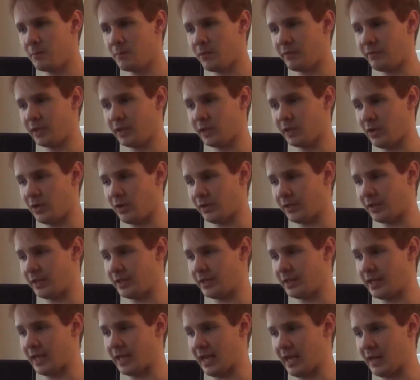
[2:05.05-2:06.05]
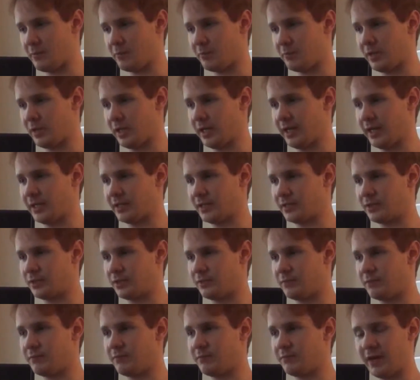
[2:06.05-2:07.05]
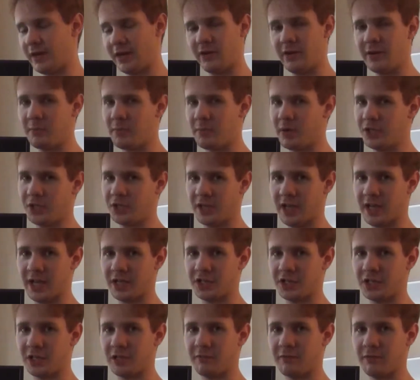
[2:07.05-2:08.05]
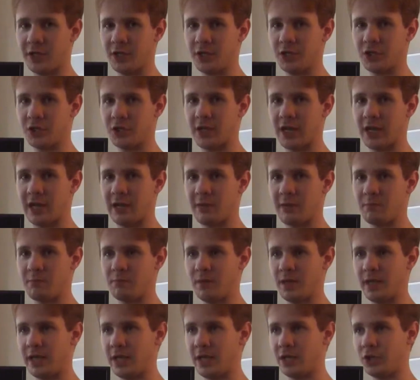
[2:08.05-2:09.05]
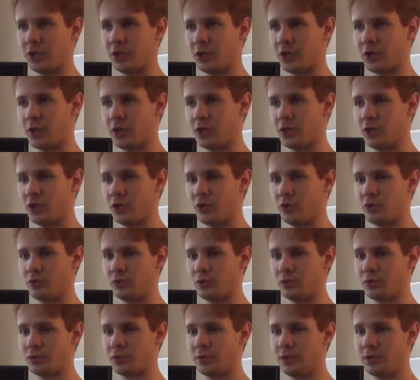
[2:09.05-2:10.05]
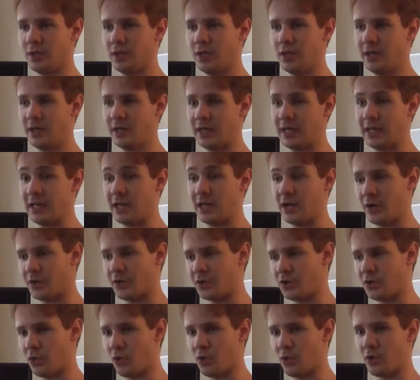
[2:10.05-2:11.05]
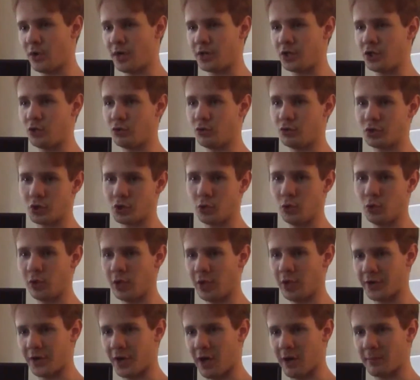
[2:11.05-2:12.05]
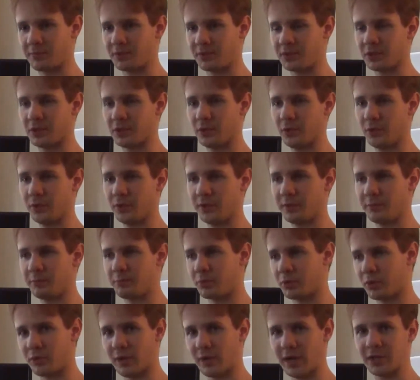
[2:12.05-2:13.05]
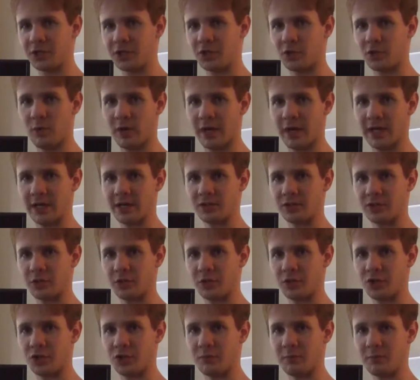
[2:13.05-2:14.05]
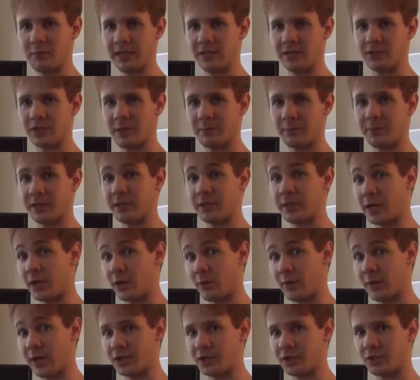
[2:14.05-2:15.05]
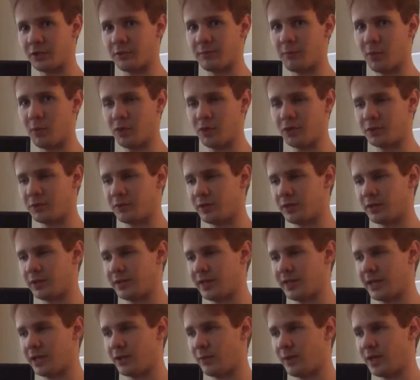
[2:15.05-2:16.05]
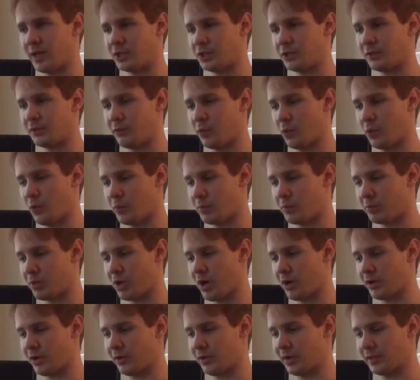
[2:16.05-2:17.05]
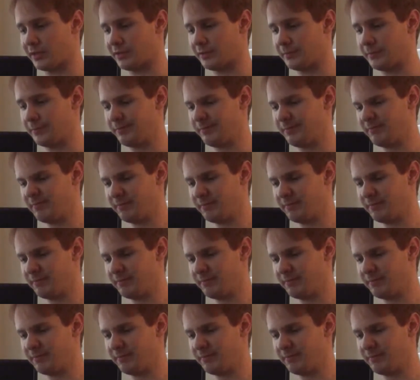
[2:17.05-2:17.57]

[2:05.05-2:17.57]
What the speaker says: Moving along into the gameplay, it's very much an action-adventure game, and you're going to use key on door and use tool on obstacle to progress your way as soon as you meet something that arrests your forward progress.